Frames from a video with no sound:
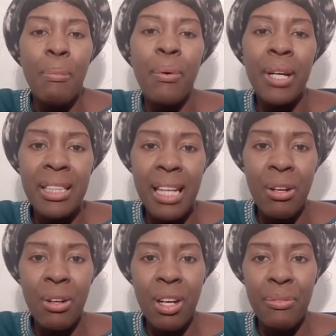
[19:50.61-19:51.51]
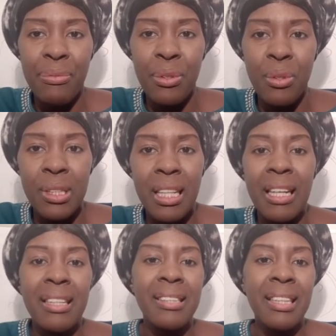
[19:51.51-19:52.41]
Pour qui sa yo confused?
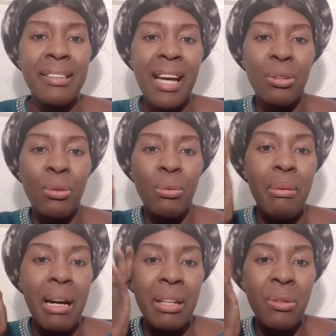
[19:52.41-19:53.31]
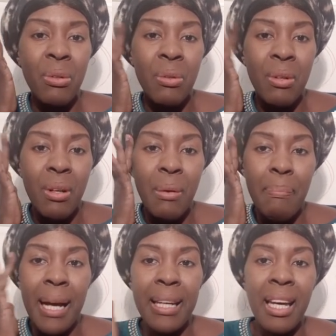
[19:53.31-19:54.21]
Si tête ou brain nou
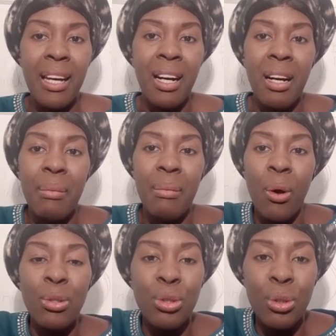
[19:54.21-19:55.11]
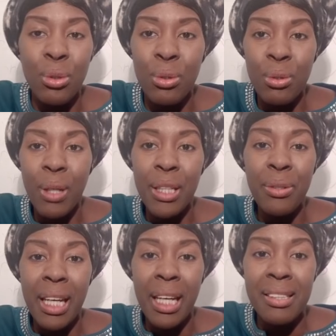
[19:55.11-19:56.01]
pa gen O2, what do
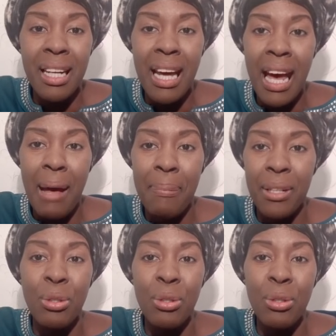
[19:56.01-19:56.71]
you think is going to happen?